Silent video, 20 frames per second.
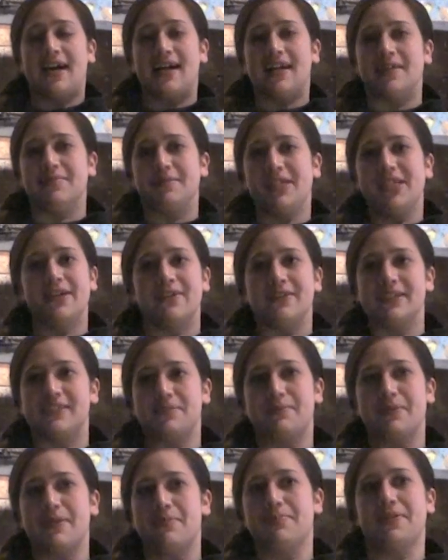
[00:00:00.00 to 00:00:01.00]
um, you know,
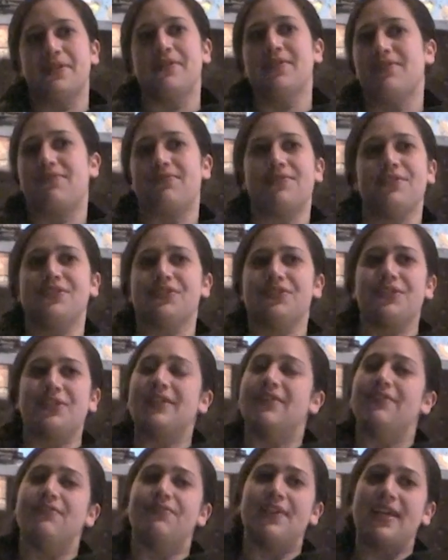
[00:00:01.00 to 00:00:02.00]
it's been built for
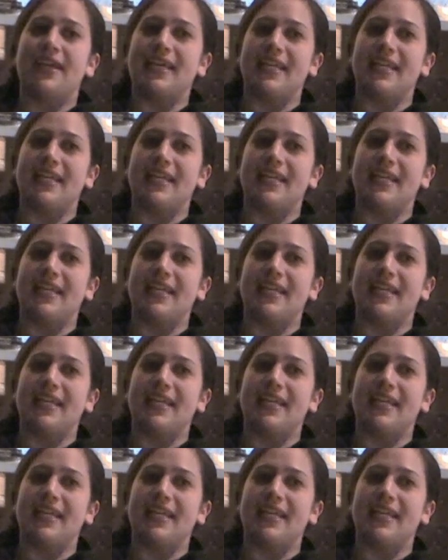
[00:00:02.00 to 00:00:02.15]
sort of